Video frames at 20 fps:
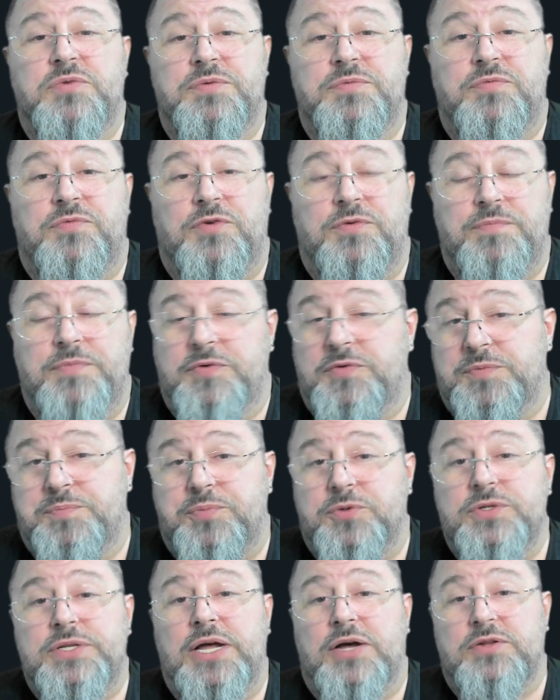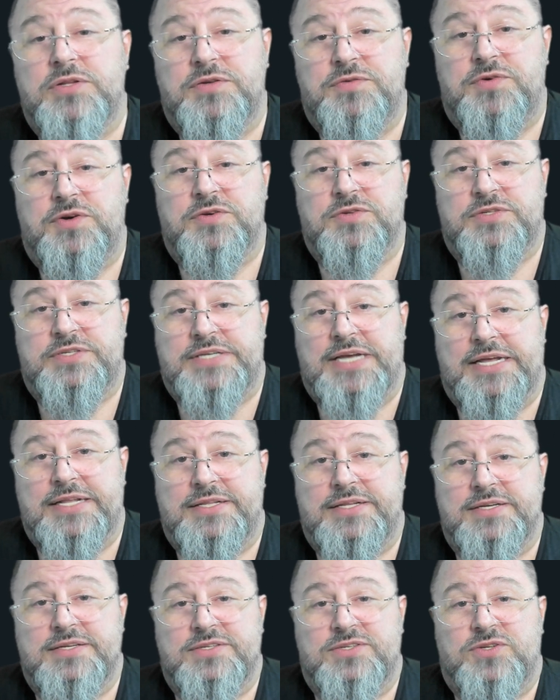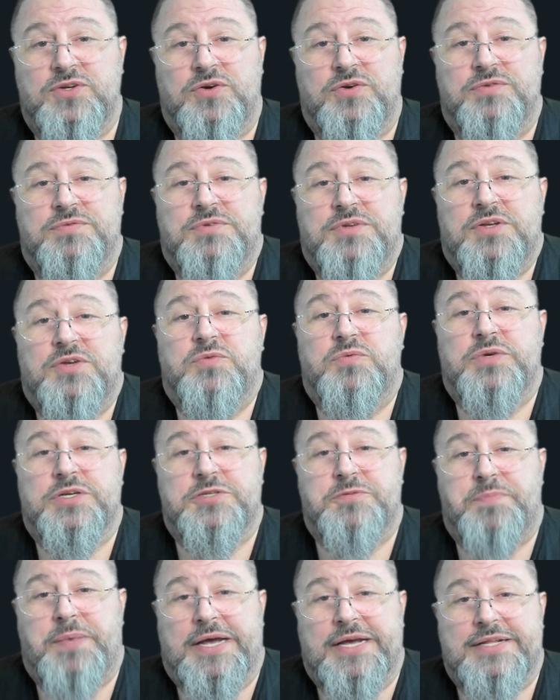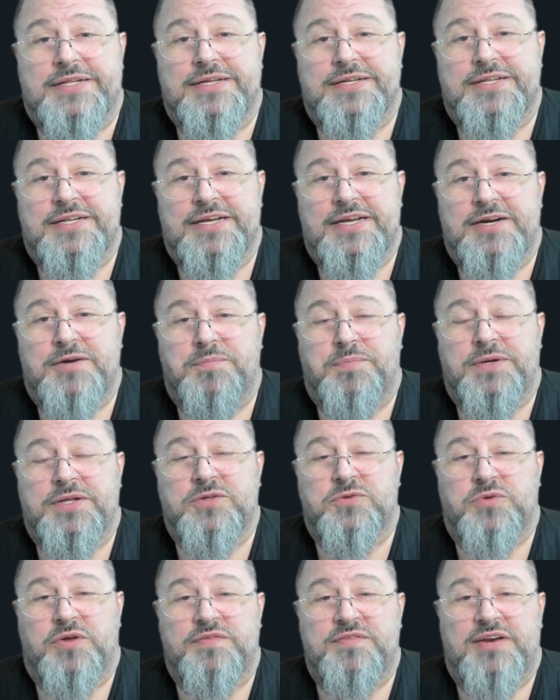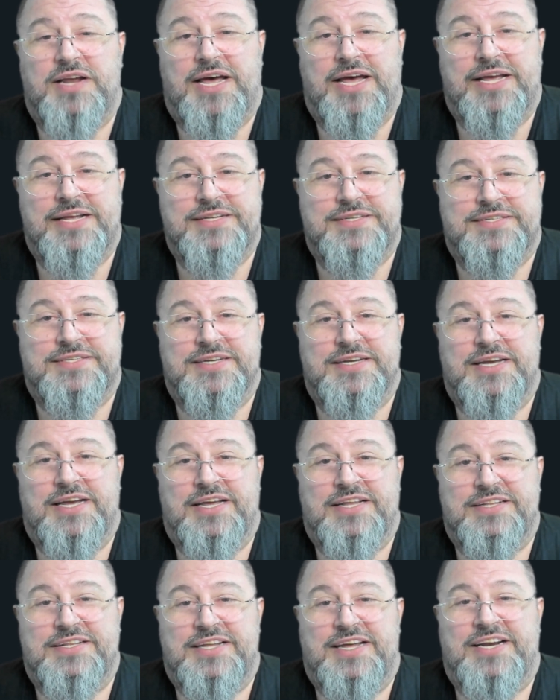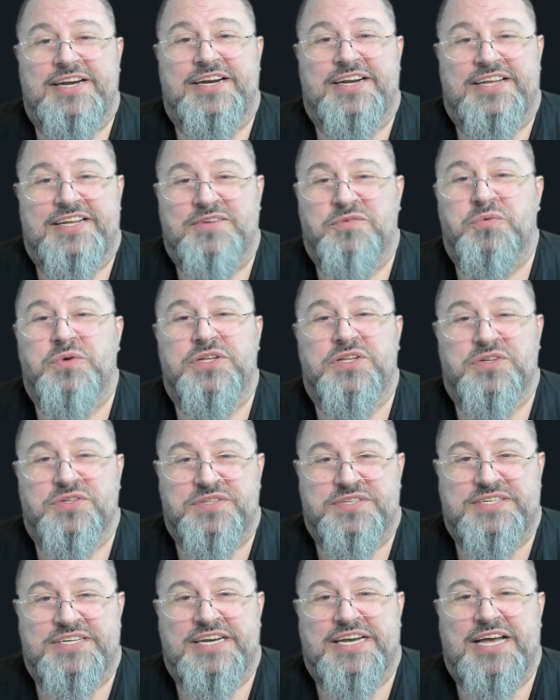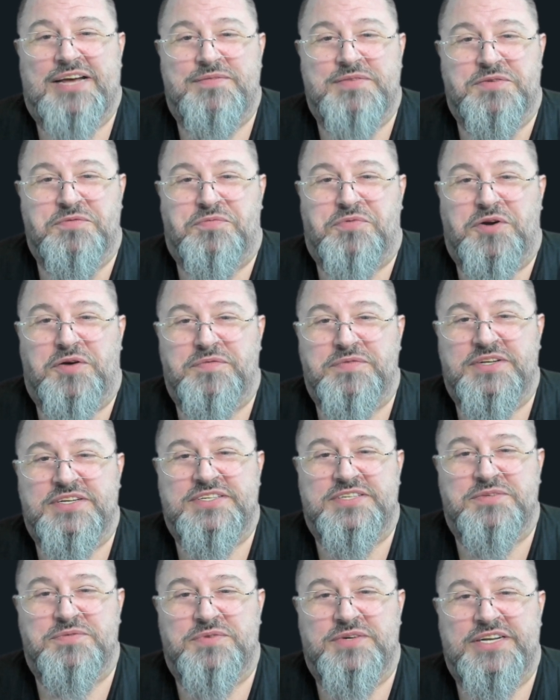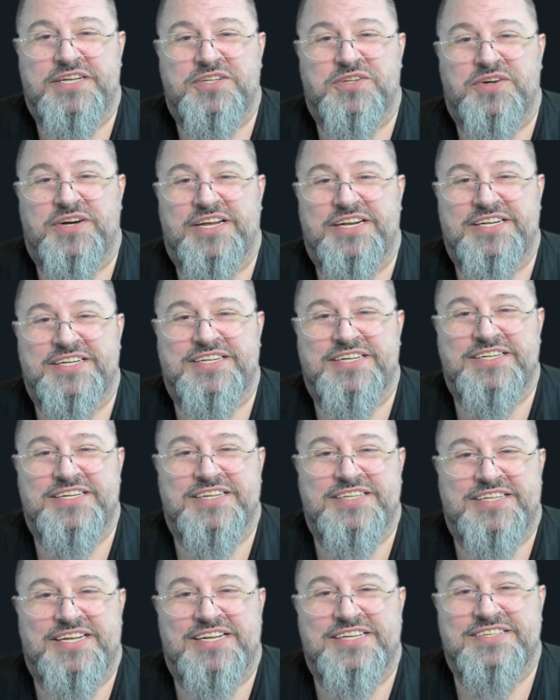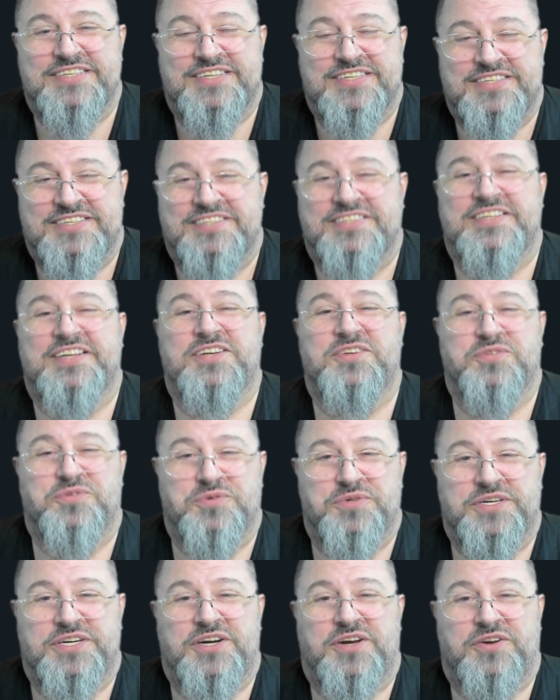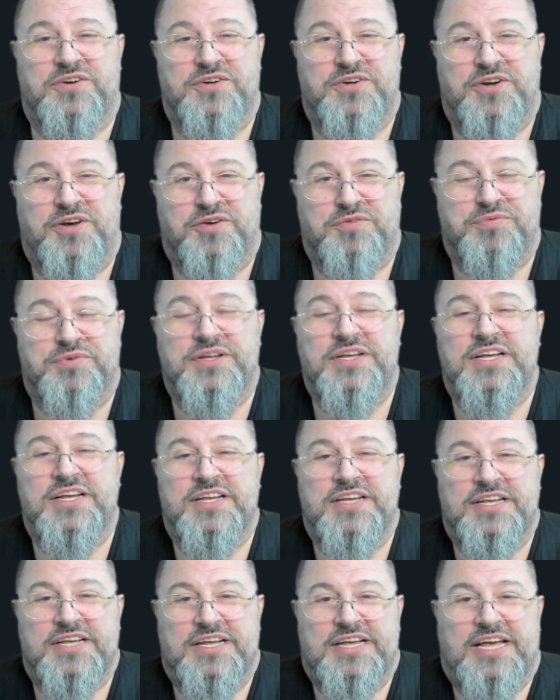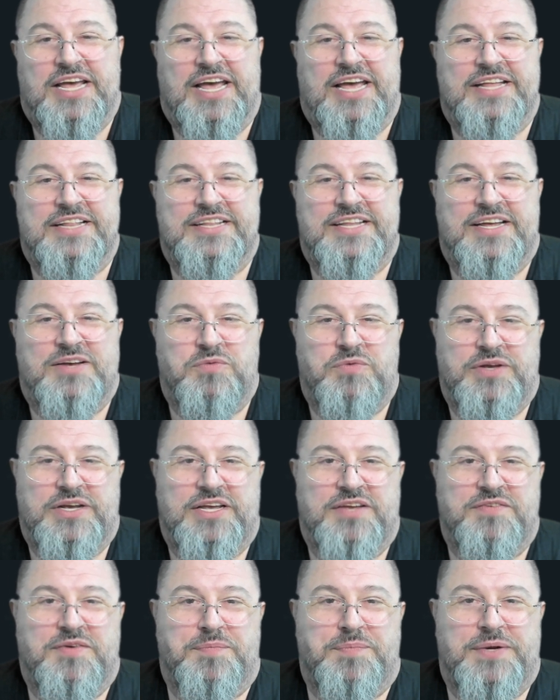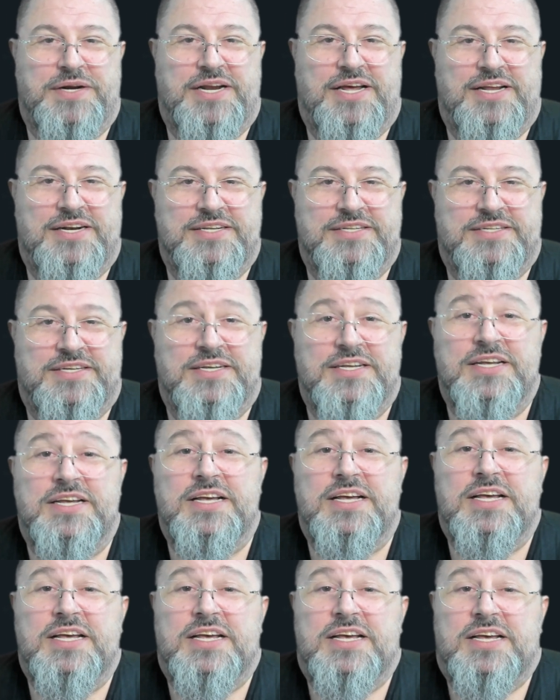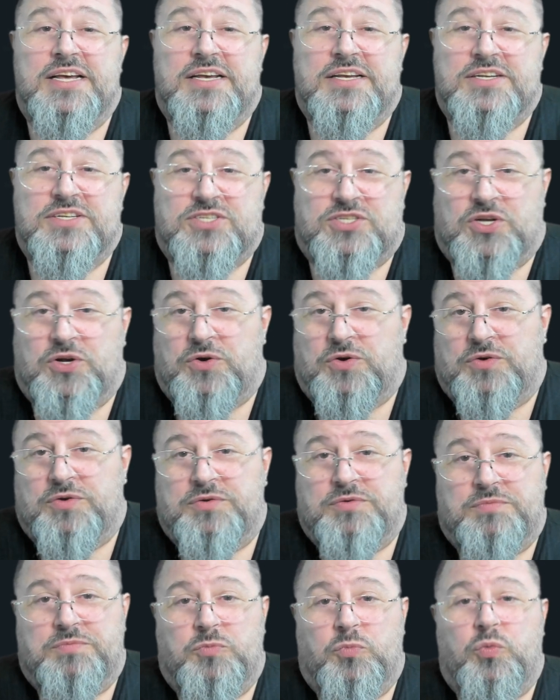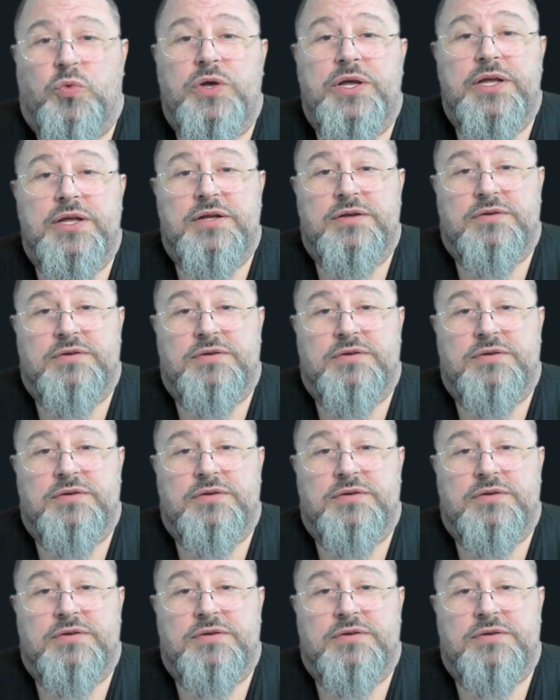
we put down the wrong settings, so we expect the airplane to have lights and then we don't see coming from the simulator anything that tells us that you turn it on or off, and then we give a penalty. So we